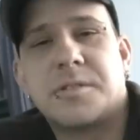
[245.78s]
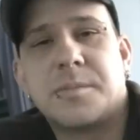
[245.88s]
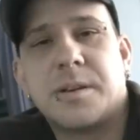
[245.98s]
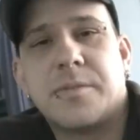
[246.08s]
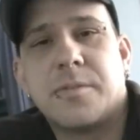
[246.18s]

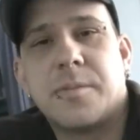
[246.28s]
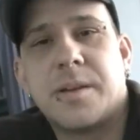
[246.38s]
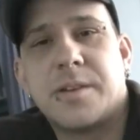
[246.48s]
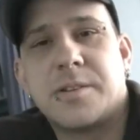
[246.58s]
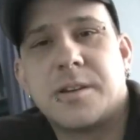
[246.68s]
somebody for a
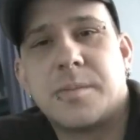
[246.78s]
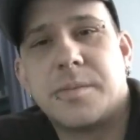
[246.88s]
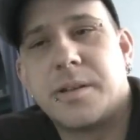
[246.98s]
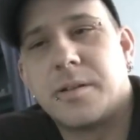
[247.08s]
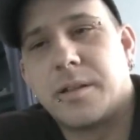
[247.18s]
paint job,
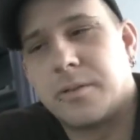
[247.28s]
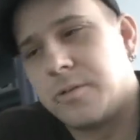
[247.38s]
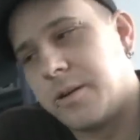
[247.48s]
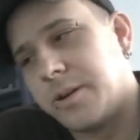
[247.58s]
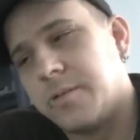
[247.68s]
and they're like,
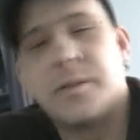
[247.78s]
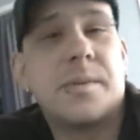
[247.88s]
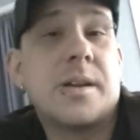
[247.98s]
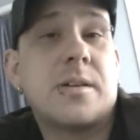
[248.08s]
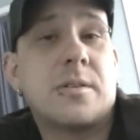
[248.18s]
"Oh, I can go to
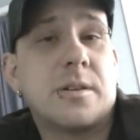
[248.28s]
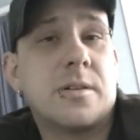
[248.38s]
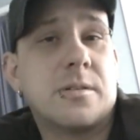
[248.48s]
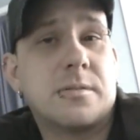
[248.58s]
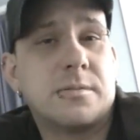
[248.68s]

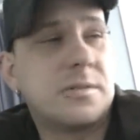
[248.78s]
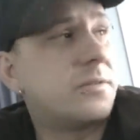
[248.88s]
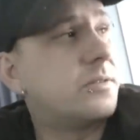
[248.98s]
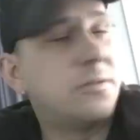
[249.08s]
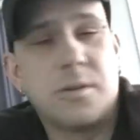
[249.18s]
Maaco,
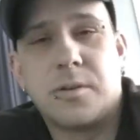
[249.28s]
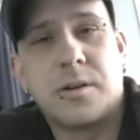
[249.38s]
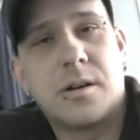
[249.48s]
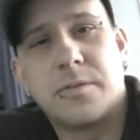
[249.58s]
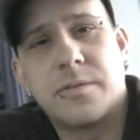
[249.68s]
we'll do the whole
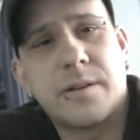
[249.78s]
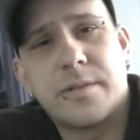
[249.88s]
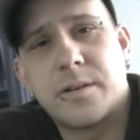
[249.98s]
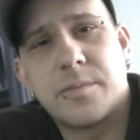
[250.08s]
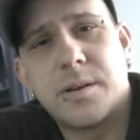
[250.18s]
car for
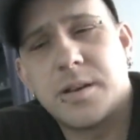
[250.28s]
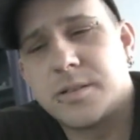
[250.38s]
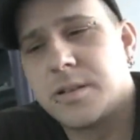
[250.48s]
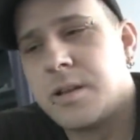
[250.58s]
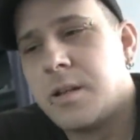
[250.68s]

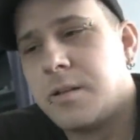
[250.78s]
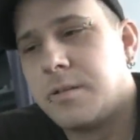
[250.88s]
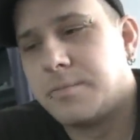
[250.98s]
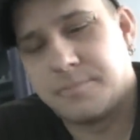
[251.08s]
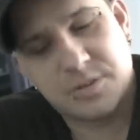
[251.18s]
$500."
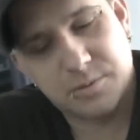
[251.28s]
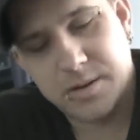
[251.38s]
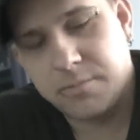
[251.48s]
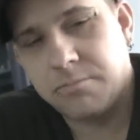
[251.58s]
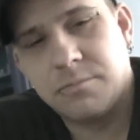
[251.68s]

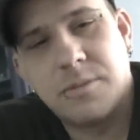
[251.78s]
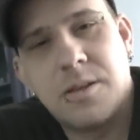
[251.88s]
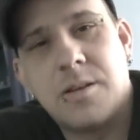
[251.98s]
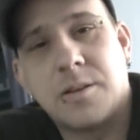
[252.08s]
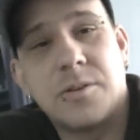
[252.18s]
Sweet,
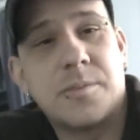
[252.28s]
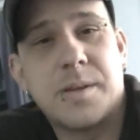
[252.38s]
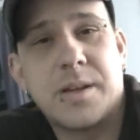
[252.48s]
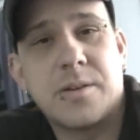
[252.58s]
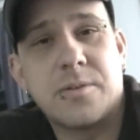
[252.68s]
go to
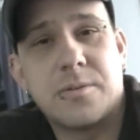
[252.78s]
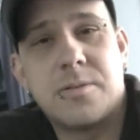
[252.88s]
Maaco,